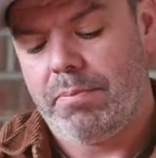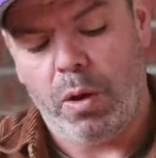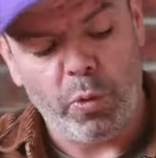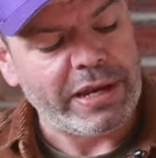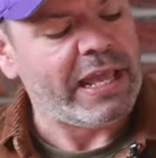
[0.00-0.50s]

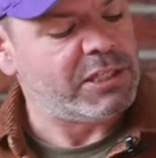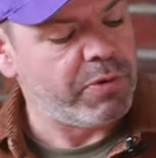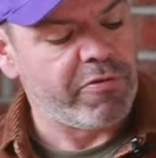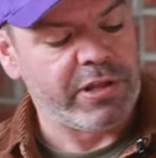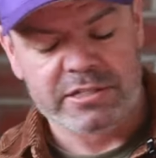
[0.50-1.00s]
But we need to
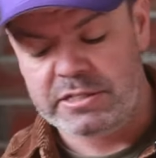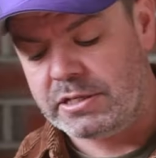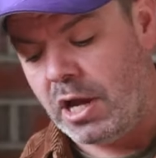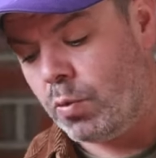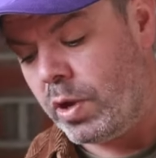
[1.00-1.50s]
be
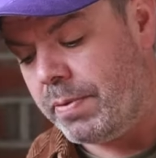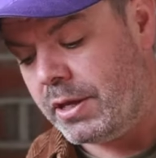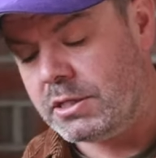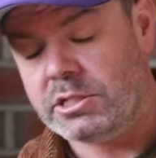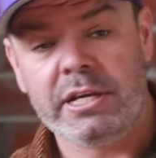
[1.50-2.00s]
realistic, don't we?
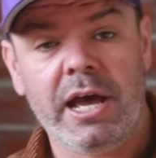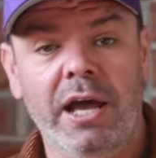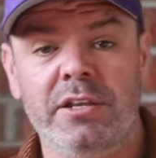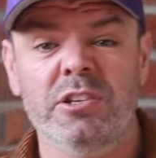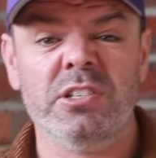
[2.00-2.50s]
Because you
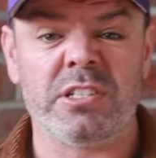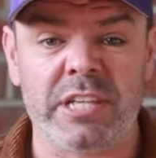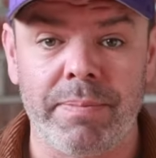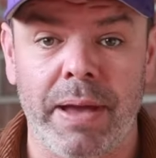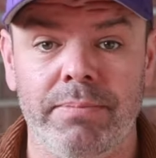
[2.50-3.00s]
can't use a
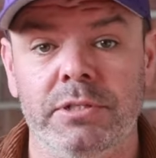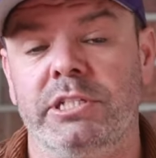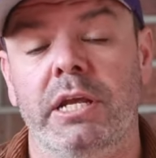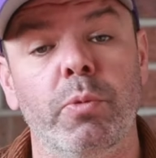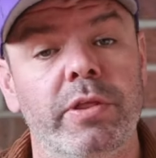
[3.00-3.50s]
CPAP
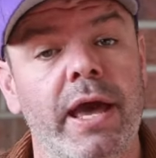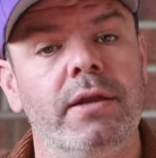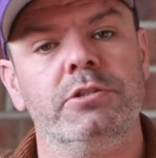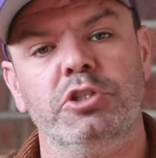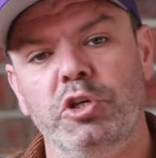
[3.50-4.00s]
machine
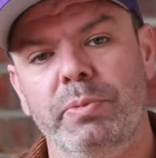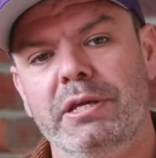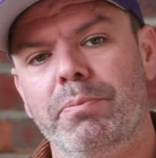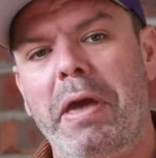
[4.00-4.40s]
without tubing,